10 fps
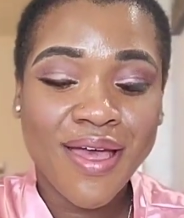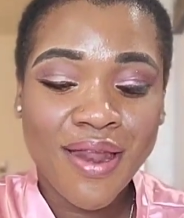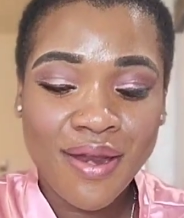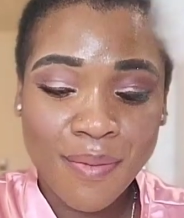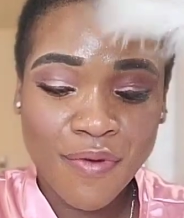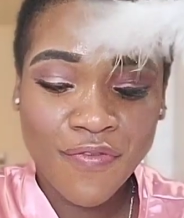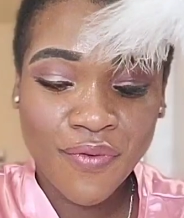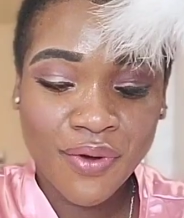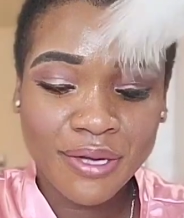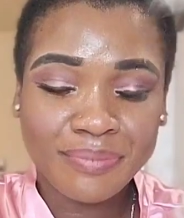Number
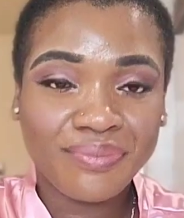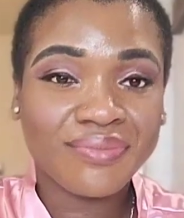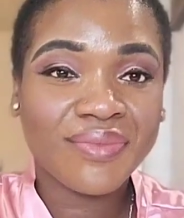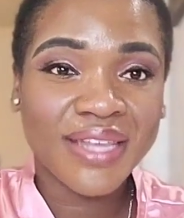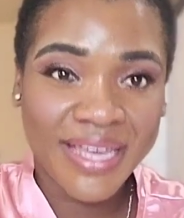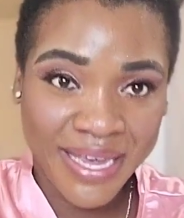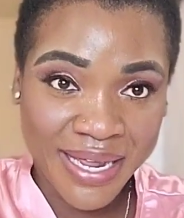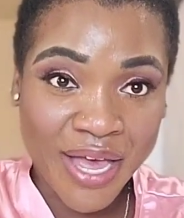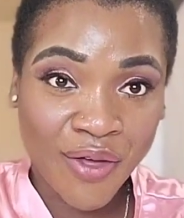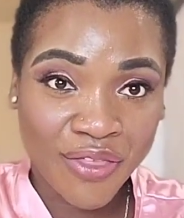four, eat
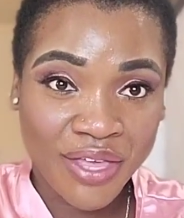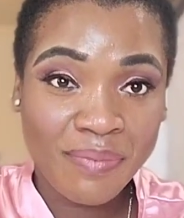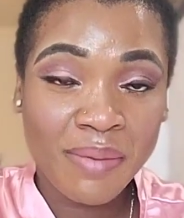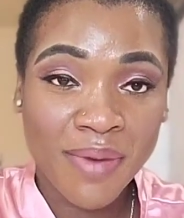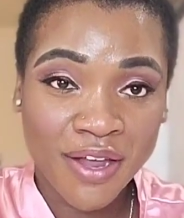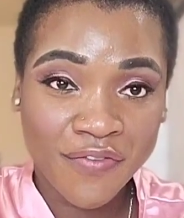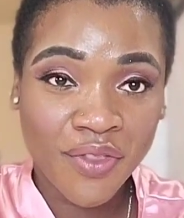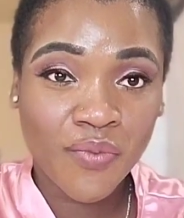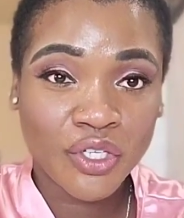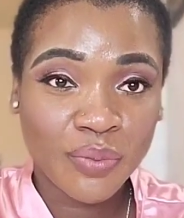healthy. Be mindful
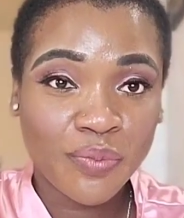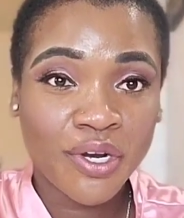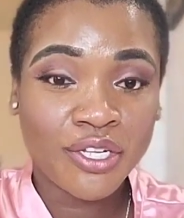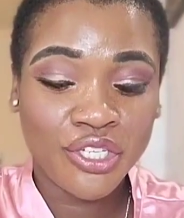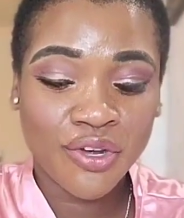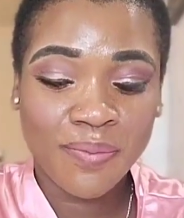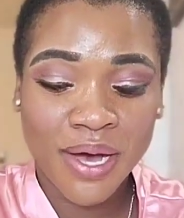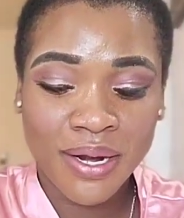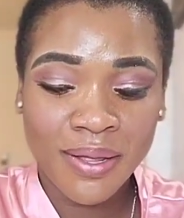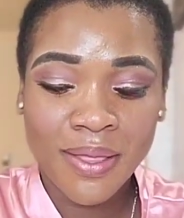of what you put into your
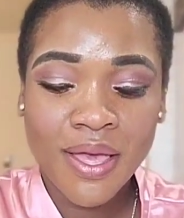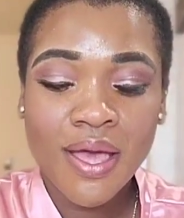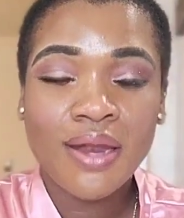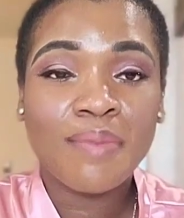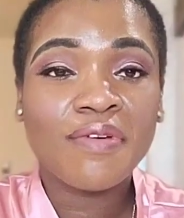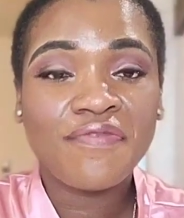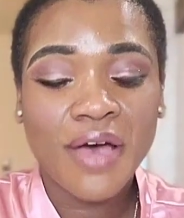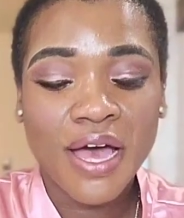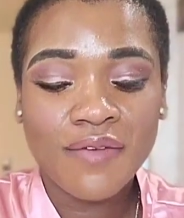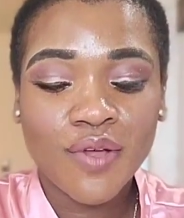body. Number
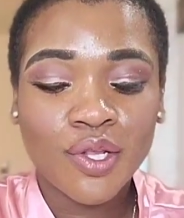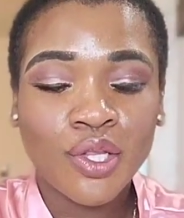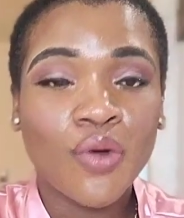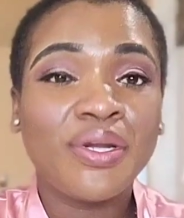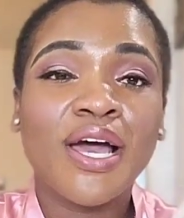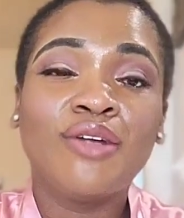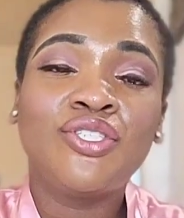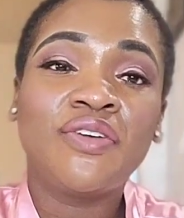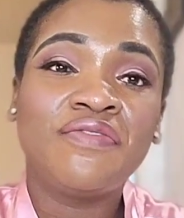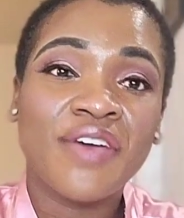five, learn how
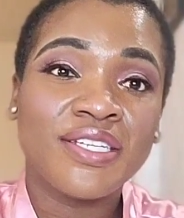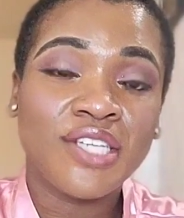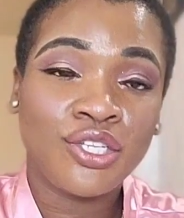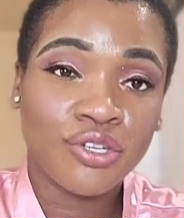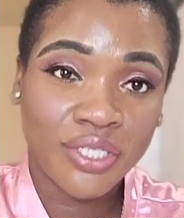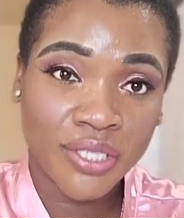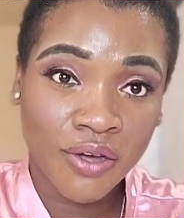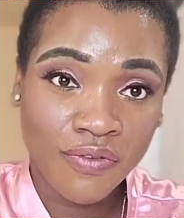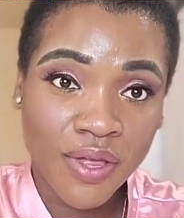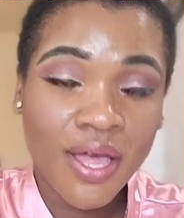to invest in
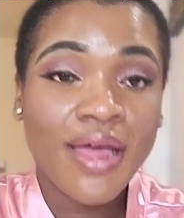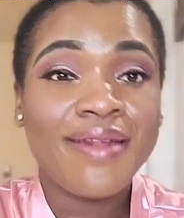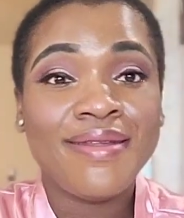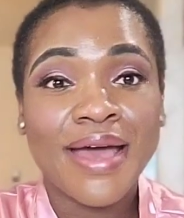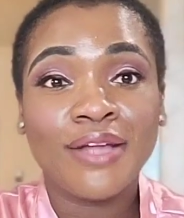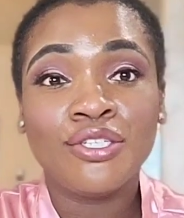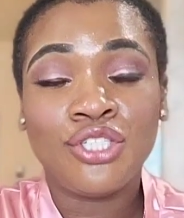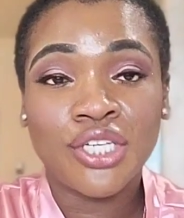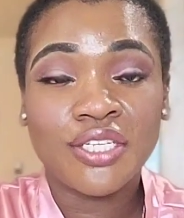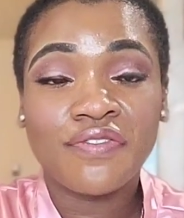yourself, not
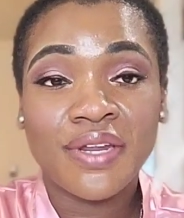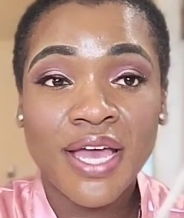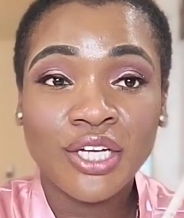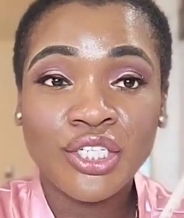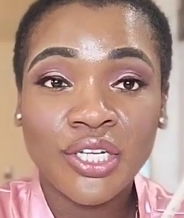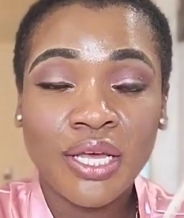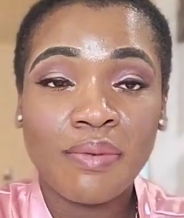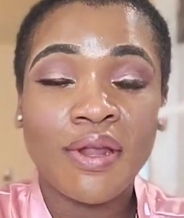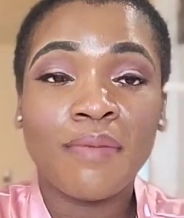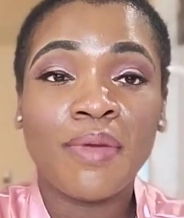just financially,
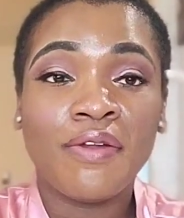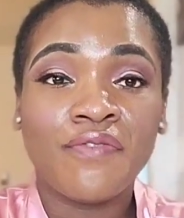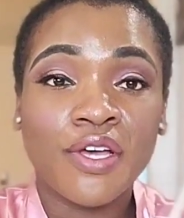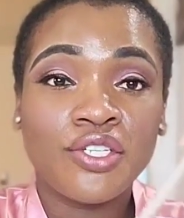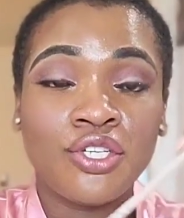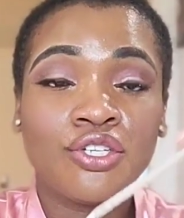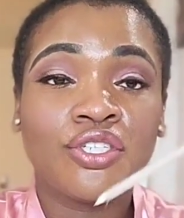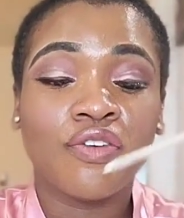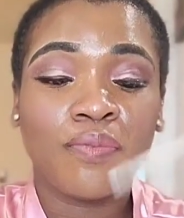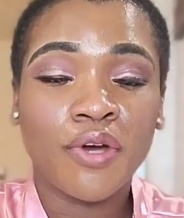but invest in
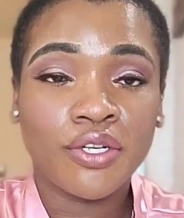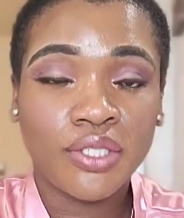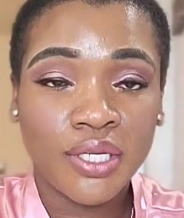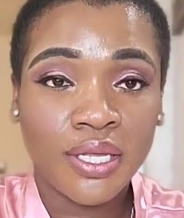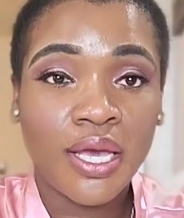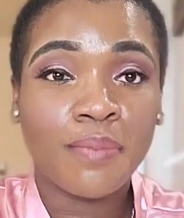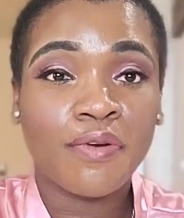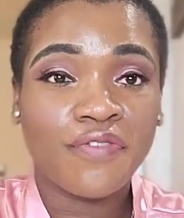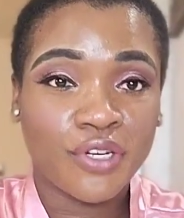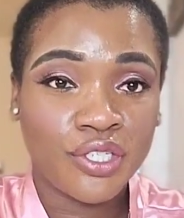yourself personally and
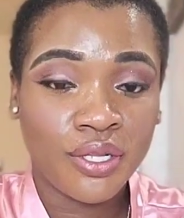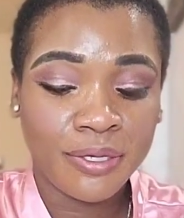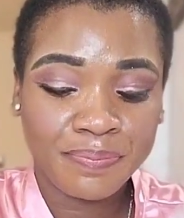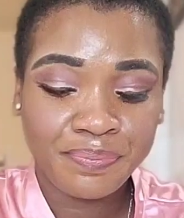professionally.